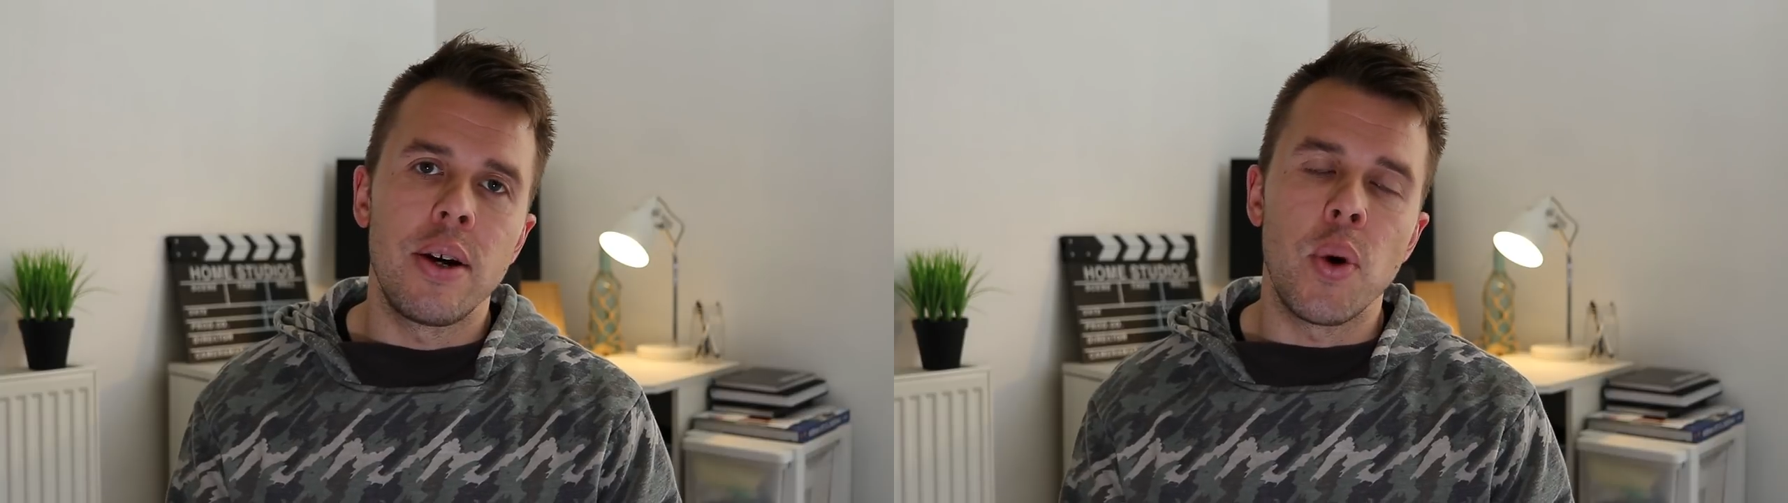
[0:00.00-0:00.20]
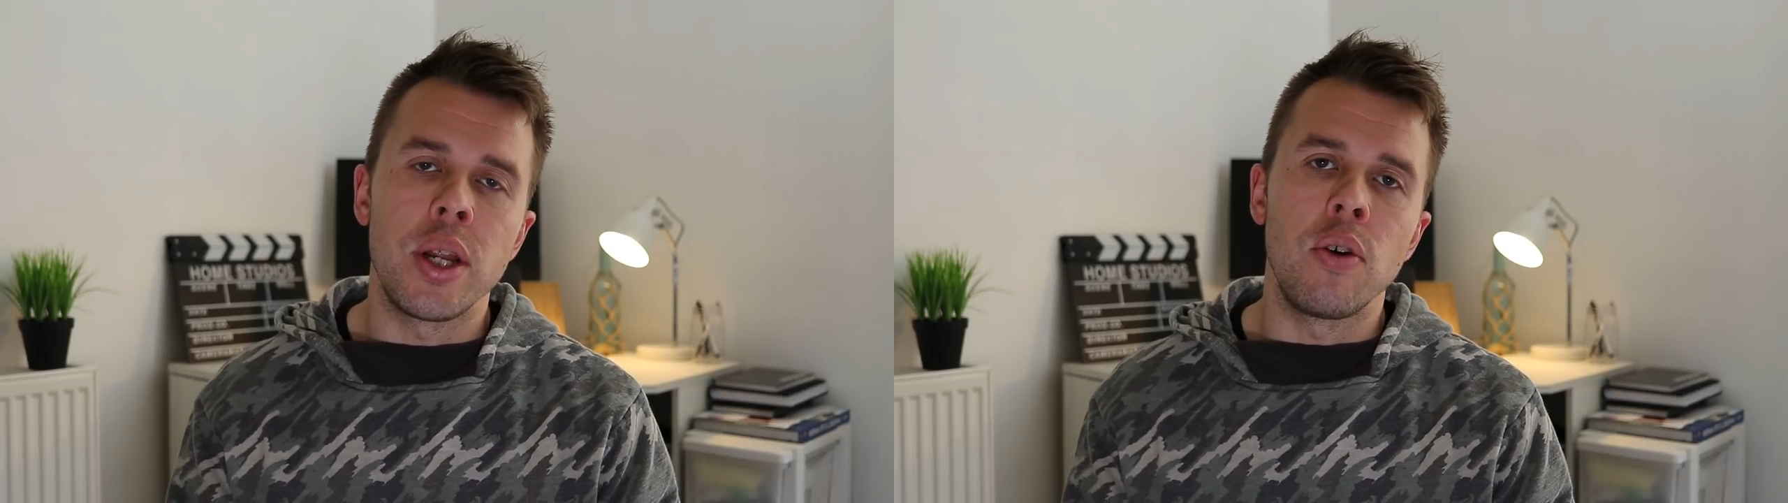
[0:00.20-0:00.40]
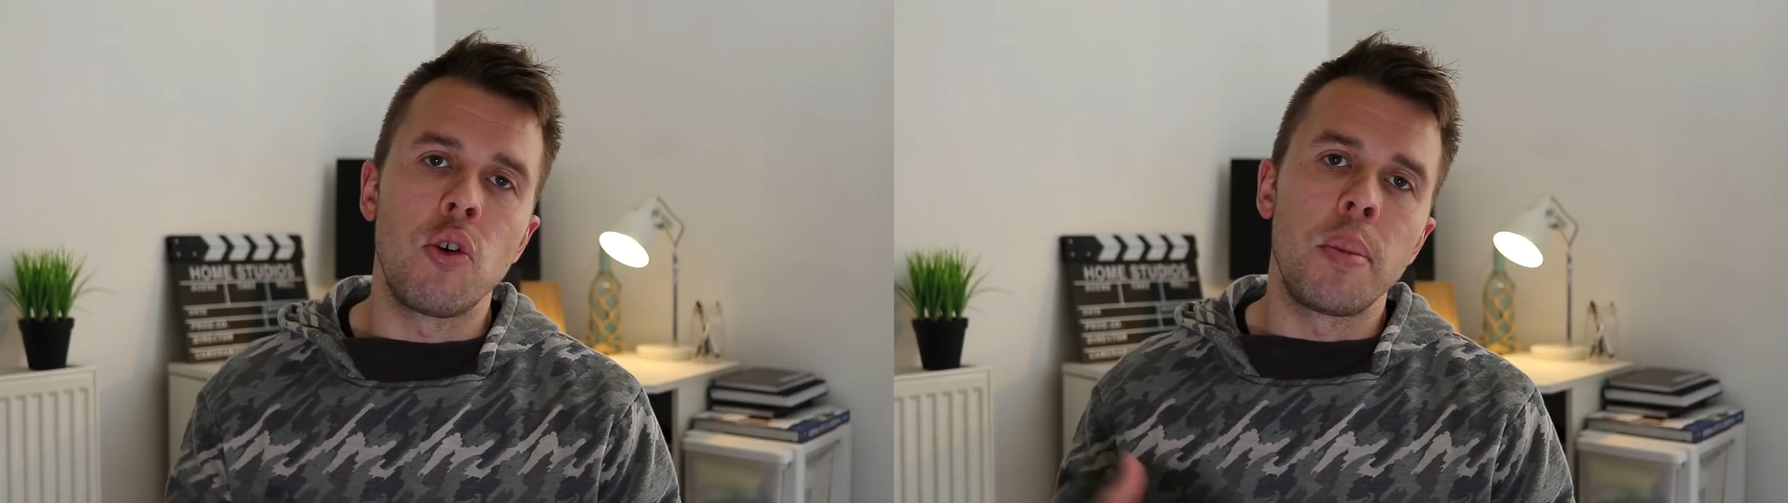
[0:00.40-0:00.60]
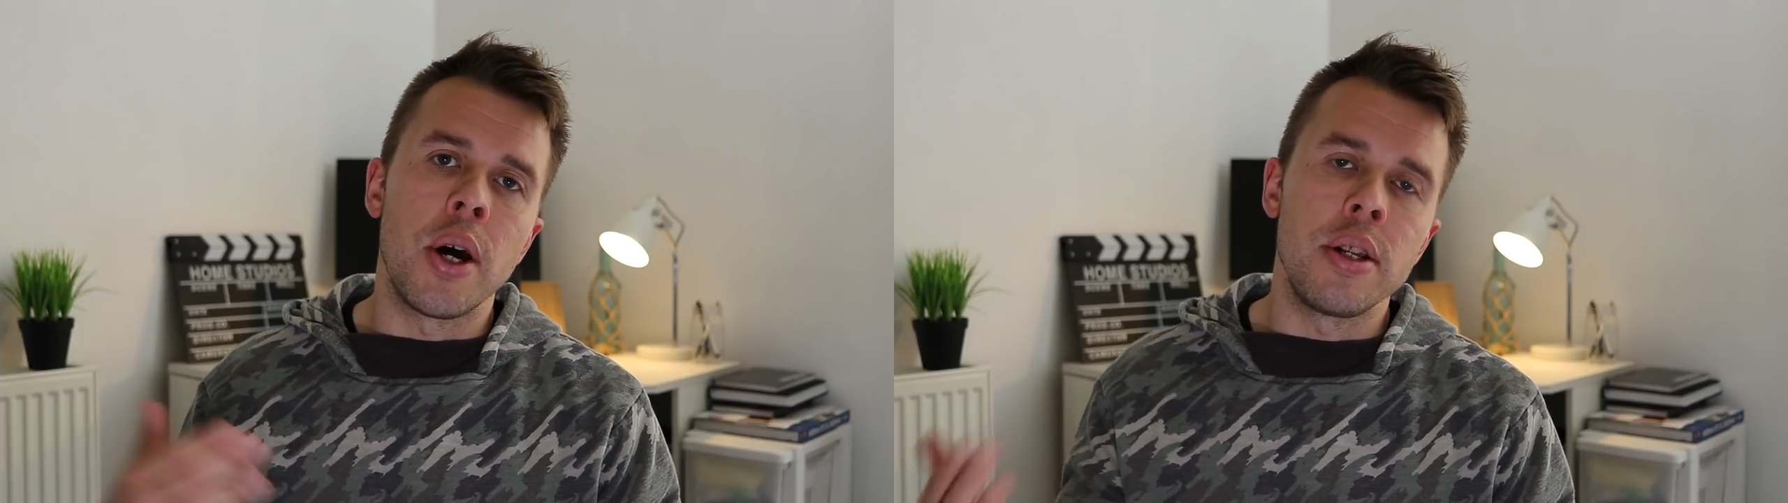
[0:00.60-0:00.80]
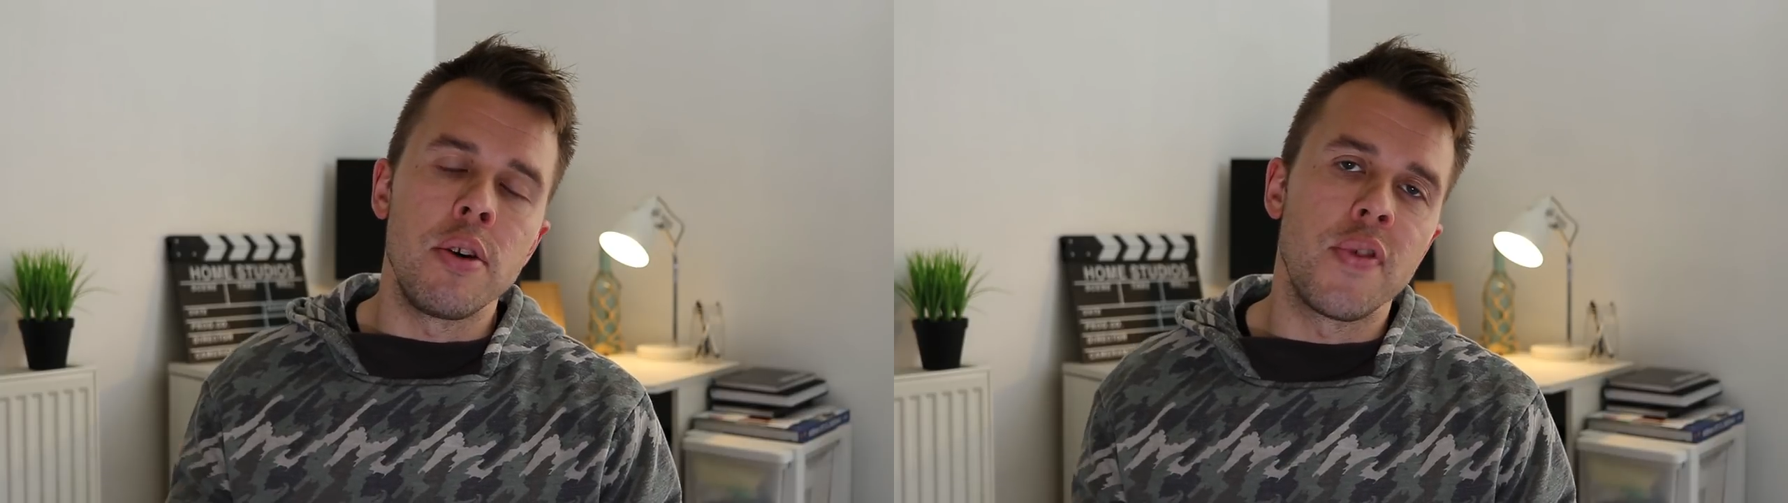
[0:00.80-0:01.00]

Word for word: when you're uploading your